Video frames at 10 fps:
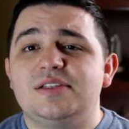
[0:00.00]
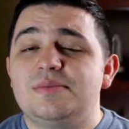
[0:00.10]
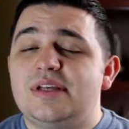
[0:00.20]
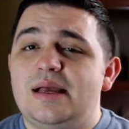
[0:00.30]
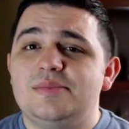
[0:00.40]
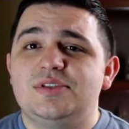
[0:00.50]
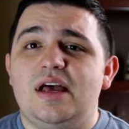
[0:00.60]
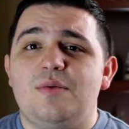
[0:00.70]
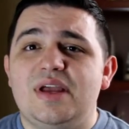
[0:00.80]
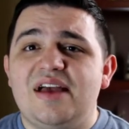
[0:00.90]
Sometimes
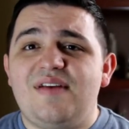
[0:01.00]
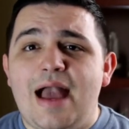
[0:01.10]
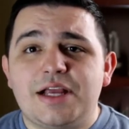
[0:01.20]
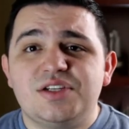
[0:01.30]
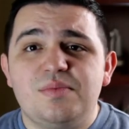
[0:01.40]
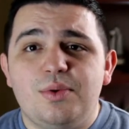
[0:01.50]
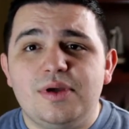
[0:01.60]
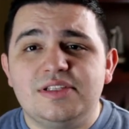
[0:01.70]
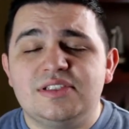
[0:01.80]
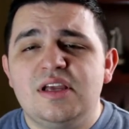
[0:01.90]
uh, we have action
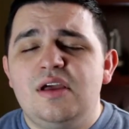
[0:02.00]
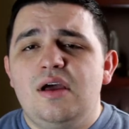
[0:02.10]
points